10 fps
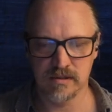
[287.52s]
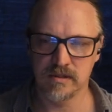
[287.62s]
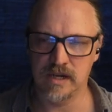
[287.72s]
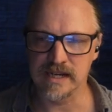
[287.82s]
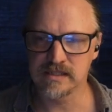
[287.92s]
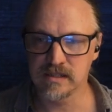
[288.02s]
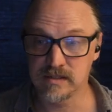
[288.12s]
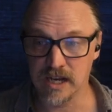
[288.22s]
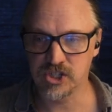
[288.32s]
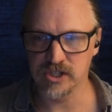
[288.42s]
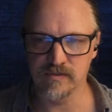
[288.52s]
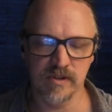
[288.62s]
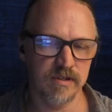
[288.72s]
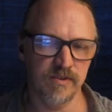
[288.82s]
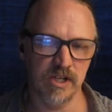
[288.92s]
next section of
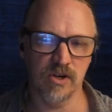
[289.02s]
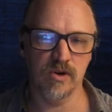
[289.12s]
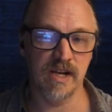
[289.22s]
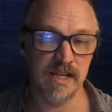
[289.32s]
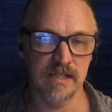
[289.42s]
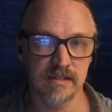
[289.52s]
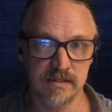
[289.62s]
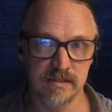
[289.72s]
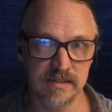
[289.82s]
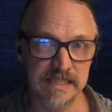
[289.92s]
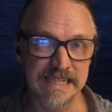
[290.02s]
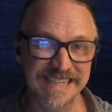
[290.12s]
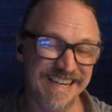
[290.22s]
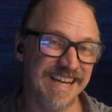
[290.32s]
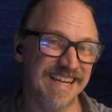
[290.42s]
the video and hit
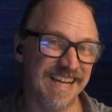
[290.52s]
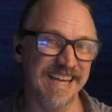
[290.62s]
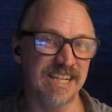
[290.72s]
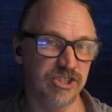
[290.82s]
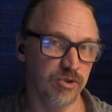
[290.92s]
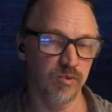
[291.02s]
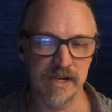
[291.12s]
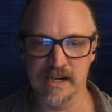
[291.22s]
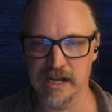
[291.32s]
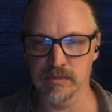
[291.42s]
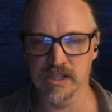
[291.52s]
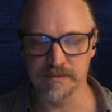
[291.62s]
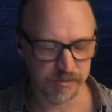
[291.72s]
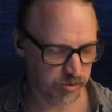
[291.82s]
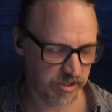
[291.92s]
D again to re-enable it.
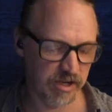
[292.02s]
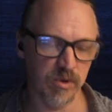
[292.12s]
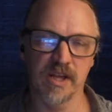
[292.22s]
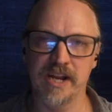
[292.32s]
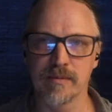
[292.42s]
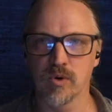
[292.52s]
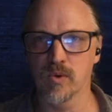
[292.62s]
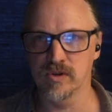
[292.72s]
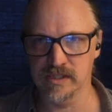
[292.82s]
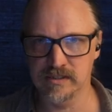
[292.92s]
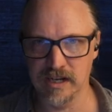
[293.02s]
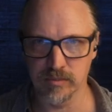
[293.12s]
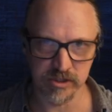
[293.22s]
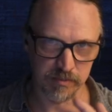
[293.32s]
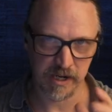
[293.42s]
So D will enable or
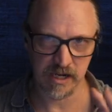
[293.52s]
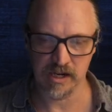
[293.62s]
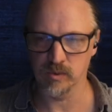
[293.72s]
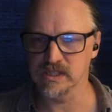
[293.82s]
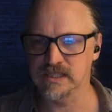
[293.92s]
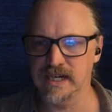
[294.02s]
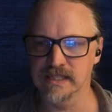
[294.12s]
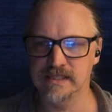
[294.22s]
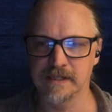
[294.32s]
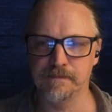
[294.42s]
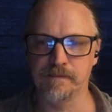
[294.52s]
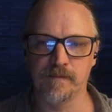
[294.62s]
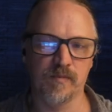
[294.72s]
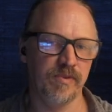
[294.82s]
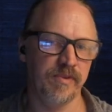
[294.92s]
disable depending on what state it's in.
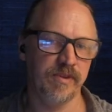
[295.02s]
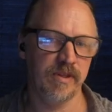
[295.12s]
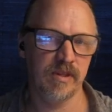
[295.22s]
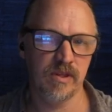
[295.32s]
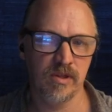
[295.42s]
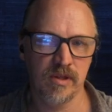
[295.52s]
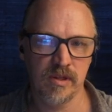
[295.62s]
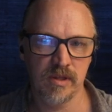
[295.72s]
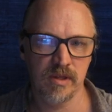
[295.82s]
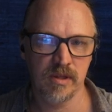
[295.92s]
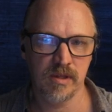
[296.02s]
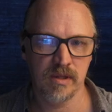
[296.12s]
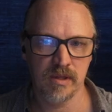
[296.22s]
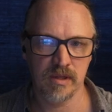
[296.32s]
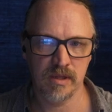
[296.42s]
Best one to do
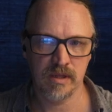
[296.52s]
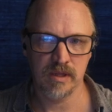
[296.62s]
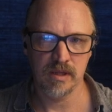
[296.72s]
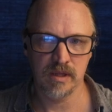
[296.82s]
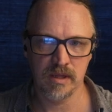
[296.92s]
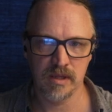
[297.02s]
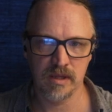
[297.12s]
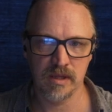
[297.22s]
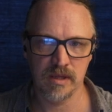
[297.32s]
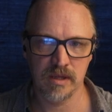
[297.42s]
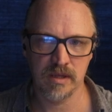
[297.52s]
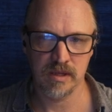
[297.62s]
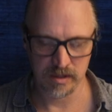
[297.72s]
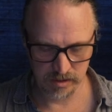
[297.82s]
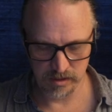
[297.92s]
it is double check the brakes
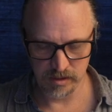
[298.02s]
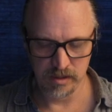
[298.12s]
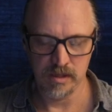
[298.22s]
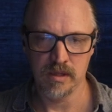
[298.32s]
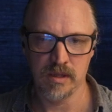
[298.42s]
on this car.